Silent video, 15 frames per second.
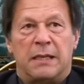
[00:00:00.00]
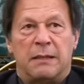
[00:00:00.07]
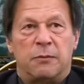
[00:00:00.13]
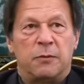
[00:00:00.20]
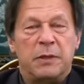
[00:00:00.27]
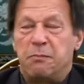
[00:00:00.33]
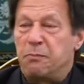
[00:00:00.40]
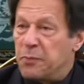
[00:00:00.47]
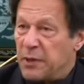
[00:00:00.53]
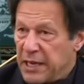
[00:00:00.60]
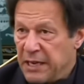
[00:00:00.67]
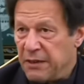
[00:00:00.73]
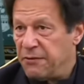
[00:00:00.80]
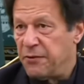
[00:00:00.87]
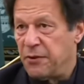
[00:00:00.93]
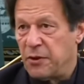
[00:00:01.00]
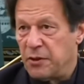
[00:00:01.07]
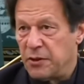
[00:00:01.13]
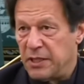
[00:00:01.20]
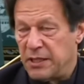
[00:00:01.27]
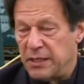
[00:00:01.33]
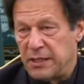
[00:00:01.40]
we pray
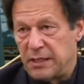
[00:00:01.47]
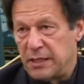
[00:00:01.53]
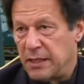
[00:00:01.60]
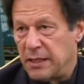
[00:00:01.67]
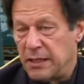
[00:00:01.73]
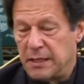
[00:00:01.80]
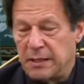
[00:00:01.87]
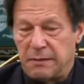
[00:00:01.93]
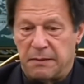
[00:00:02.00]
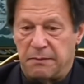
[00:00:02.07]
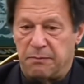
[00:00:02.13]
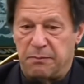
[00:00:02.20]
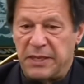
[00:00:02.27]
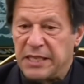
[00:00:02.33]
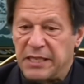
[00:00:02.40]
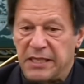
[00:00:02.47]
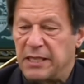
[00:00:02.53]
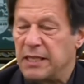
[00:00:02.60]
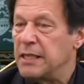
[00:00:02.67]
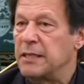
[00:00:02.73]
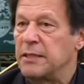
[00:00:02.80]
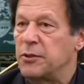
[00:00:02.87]
for this peace
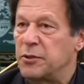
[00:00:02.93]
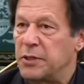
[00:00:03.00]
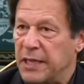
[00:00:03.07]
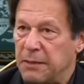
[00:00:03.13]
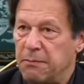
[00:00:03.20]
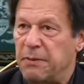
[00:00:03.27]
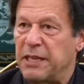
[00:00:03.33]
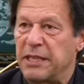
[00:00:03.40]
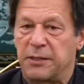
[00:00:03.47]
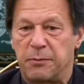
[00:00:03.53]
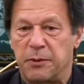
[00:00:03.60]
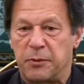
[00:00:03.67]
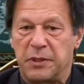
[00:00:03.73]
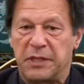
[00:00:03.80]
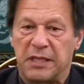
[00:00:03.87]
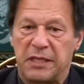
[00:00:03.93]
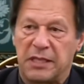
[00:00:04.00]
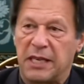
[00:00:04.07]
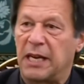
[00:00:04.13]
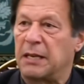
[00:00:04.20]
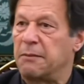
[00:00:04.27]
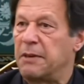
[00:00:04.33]
still to take place between the
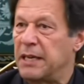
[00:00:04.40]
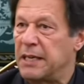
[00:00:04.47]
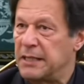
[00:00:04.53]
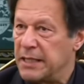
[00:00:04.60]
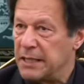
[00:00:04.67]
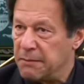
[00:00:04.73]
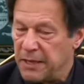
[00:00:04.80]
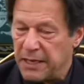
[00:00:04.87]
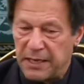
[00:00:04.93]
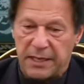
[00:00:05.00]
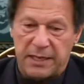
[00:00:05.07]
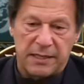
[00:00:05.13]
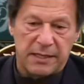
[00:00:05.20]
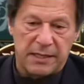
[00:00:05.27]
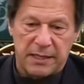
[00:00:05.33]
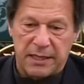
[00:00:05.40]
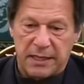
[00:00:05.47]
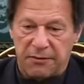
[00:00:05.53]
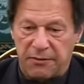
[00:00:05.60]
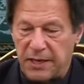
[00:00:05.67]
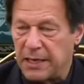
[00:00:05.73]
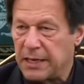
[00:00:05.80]
Taliban and the Americans and the
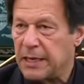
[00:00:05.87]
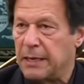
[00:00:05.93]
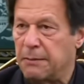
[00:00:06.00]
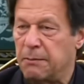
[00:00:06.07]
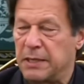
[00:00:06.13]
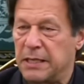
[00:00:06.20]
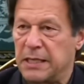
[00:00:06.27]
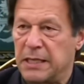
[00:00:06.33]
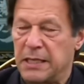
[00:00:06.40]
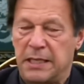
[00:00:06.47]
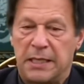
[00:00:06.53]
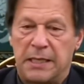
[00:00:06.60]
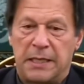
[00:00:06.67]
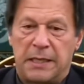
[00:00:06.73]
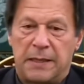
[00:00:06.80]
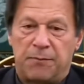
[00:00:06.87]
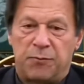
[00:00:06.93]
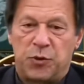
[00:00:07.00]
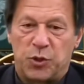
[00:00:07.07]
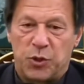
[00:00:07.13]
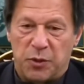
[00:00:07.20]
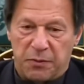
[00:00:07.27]
Afghan government.
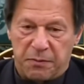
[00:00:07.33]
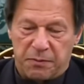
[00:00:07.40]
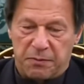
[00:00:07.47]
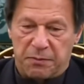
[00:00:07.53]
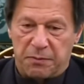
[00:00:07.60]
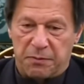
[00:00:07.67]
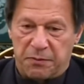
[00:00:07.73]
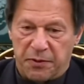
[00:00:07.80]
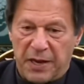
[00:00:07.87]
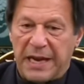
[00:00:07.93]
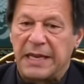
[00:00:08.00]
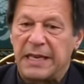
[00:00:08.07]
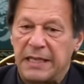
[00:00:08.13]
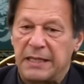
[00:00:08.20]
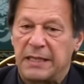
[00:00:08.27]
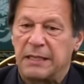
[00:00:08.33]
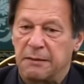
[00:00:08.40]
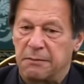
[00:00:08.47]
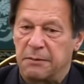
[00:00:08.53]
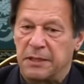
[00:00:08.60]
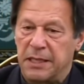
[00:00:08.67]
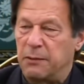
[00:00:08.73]
So finally
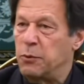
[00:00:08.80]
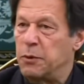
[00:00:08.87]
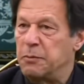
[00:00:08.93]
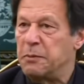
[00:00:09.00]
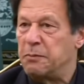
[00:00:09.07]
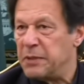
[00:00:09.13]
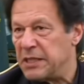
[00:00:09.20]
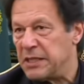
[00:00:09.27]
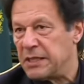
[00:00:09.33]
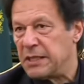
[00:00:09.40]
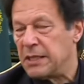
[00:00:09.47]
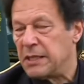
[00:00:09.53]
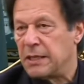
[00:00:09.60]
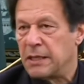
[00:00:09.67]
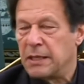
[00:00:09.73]
there would be peace there.